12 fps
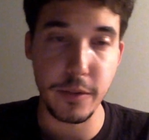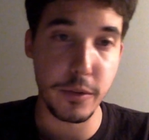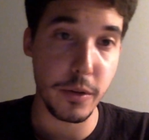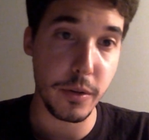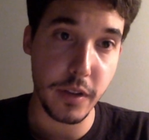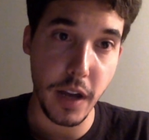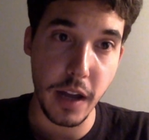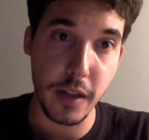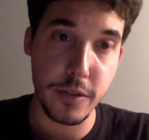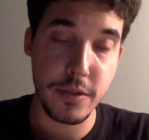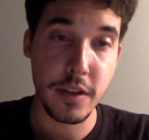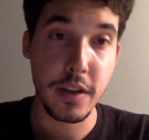and you go to
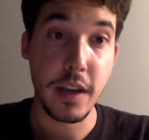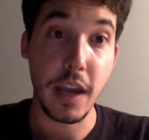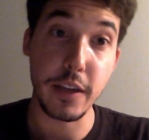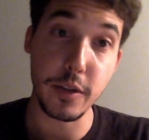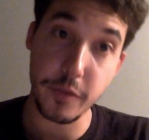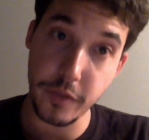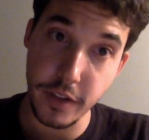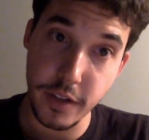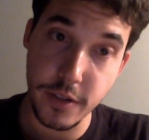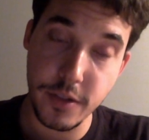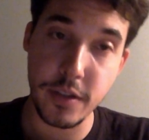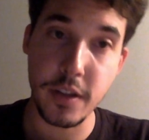college, and you
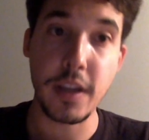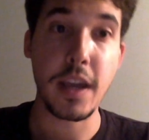finish,